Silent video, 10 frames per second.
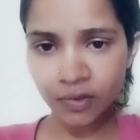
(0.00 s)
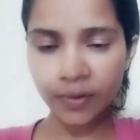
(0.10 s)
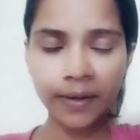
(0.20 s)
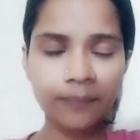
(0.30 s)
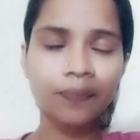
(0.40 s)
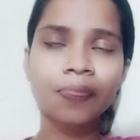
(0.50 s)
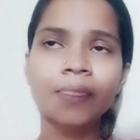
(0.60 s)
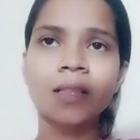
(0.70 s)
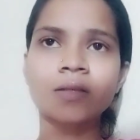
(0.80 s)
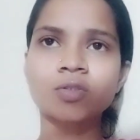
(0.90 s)
okay,
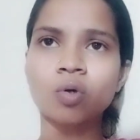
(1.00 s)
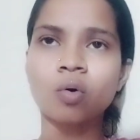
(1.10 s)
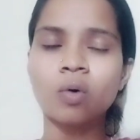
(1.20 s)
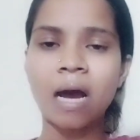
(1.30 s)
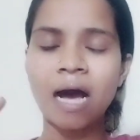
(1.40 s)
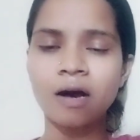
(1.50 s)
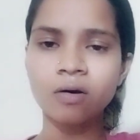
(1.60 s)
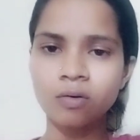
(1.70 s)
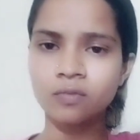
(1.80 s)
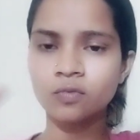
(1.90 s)
so
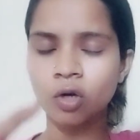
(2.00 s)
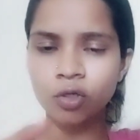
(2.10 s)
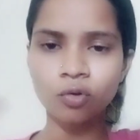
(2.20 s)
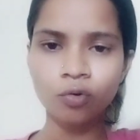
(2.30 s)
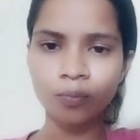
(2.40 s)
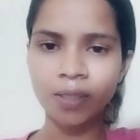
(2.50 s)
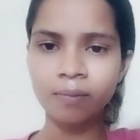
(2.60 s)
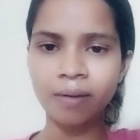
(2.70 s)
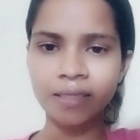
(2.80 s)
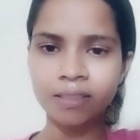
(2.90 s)
how, what do you
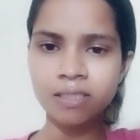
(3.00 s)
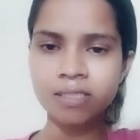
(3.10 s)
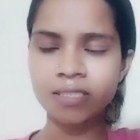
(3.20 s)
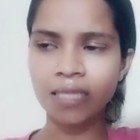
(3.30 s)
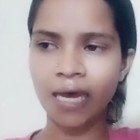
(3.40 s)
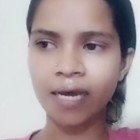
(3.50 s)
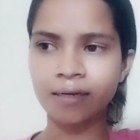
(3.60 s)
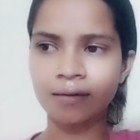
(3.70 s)
mean by this? That